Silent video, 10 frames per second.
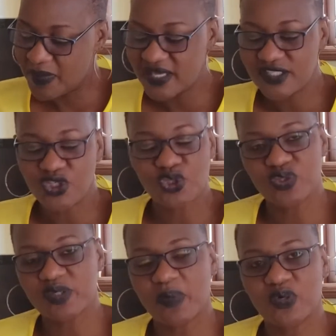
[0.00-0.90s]
amazing
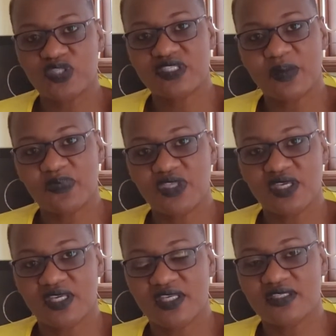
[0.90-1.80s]
news about
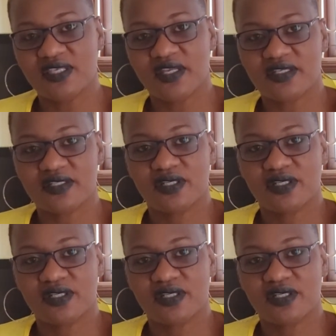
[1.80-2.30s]
something is that